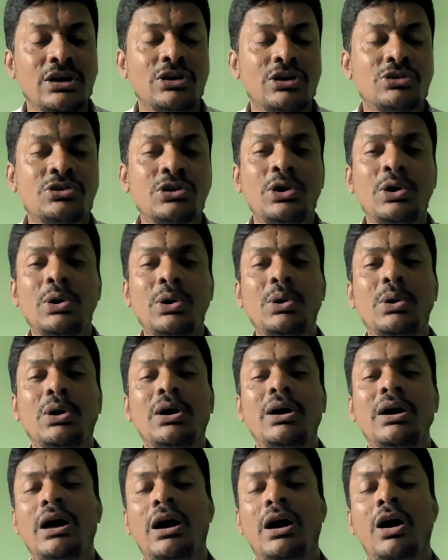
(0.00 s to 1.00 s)
So
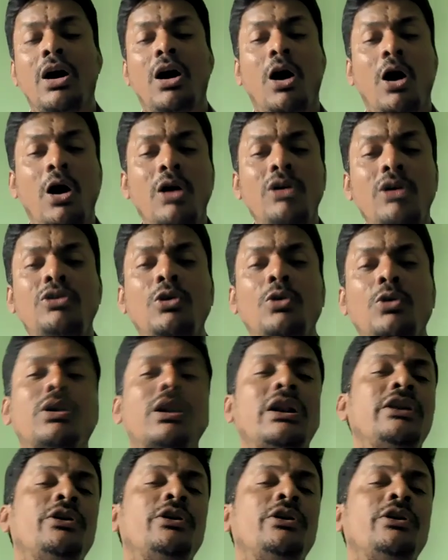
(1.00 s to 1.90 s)
all total,